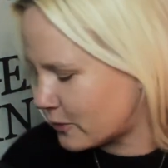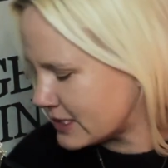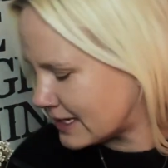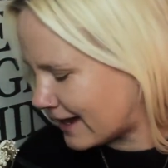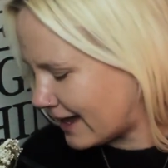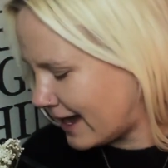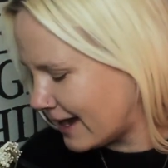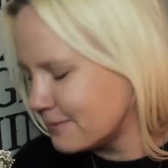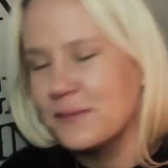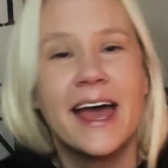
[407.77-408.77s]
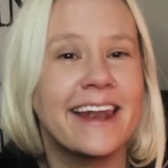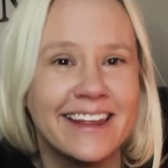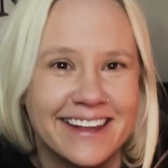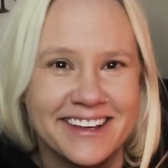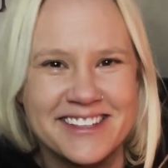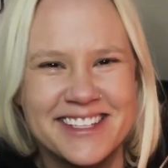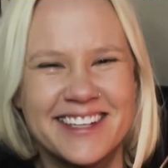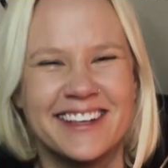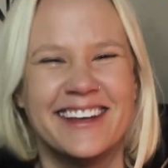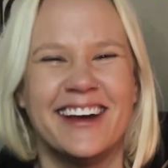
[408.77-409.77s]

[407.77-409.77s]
was not on, and it is.